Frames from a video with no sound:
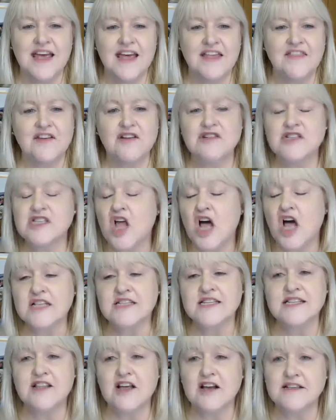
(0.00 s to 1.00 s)
there's lots
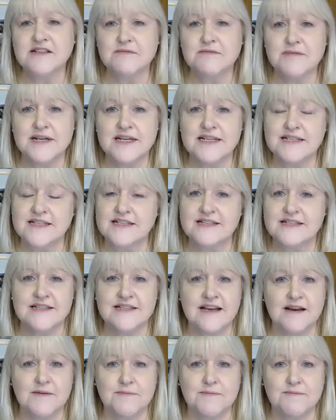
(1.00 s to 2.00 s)
and lots of reasons
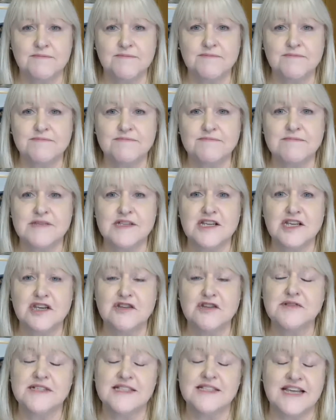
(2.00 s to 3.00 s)
to
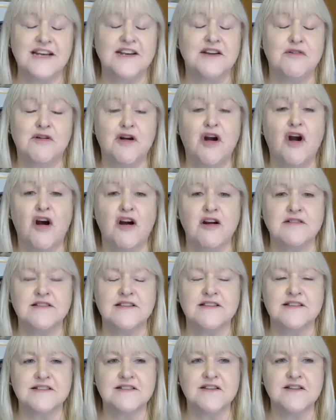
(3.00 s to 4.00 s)
use send out cards.
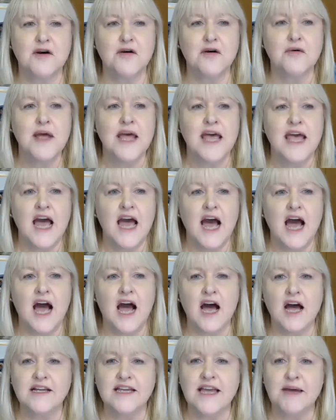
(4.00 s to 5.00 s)
So
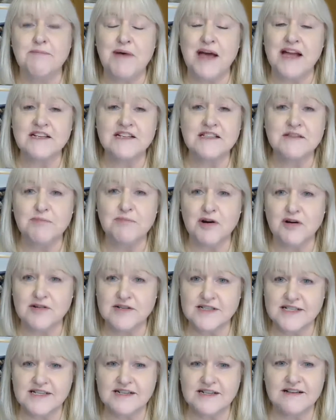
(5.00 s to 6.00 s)
get back to the
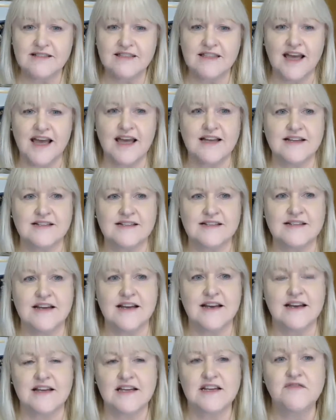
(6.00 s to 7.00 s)
person that
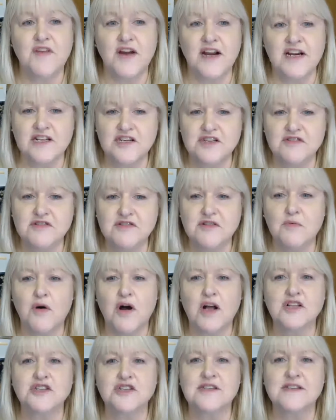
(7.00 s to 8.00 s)
invited you to
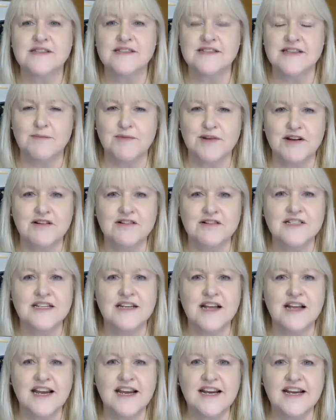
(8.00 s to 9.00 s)
watch this seminar
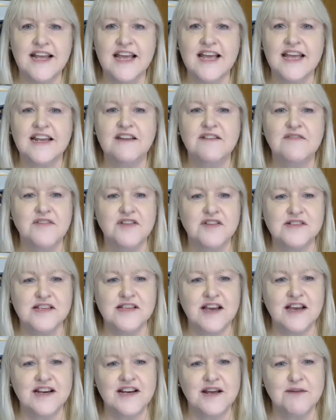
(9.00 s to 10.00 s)
tonight. And if you
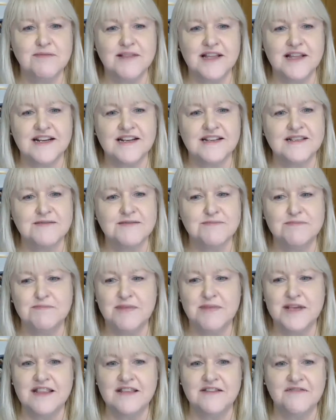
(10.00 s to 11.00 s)
sign up, let us
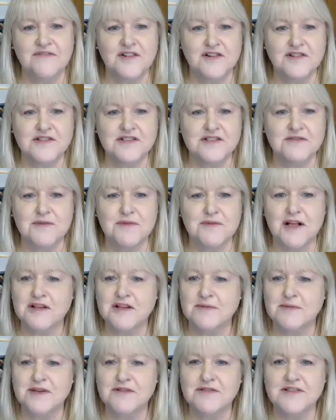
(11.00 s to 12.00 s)
be the first to
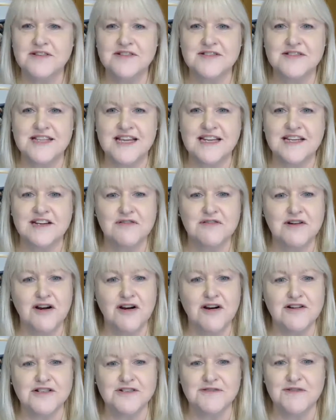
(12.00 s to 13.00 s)
welcome you to send out
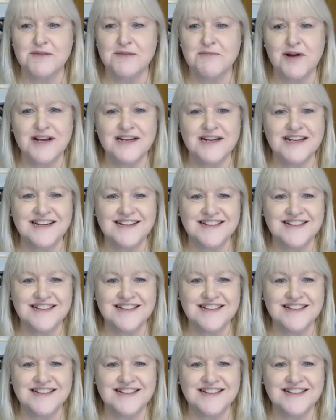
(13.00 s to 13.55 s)
cards. Right, Brenda?